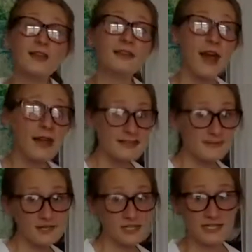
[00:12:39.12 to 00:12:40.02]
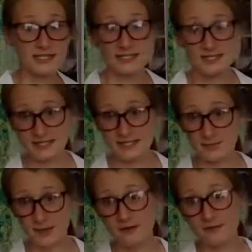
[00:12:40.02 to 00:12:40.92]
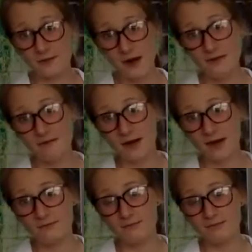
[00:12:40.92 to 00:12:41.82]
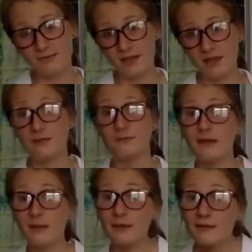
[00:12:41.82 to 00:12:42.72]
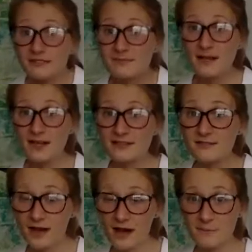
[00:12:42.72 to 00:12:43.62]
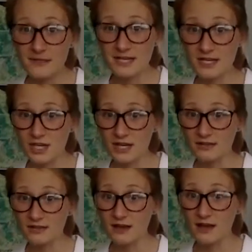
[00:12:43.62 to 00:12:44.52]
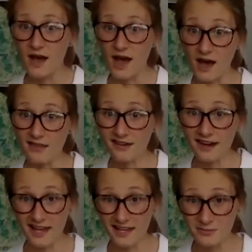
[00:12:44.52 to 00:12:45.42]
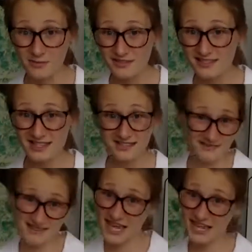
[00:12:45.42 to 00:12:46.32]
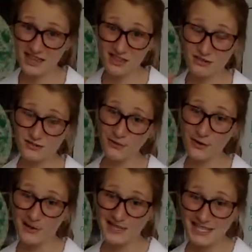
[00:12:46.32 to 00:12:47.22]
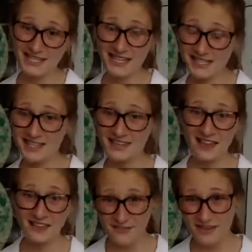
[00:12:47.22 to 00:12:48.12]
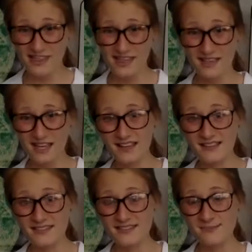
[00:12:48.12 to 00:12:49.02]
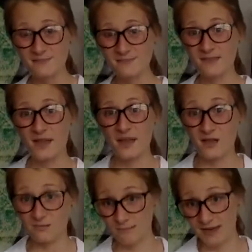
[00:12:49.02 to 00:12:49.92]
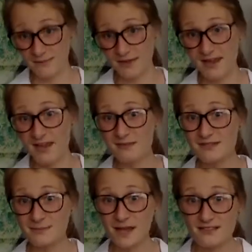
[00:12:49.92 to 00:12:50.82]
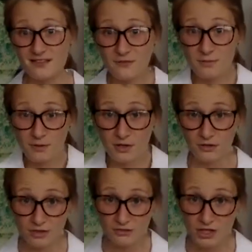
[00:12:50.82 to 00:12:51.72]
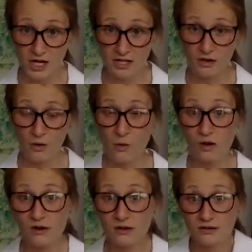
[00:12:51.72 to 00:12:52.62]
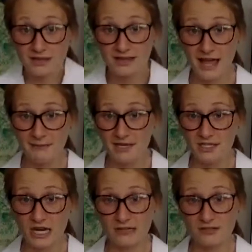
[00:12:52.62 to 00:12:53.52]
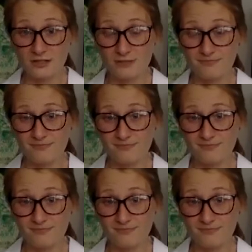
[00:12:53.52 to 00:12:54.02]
that species has disappeared forever. Maybe it was because of competition, other animals taking those four basic needs that that living thing needs. Maybe it was because of pollution or climate change.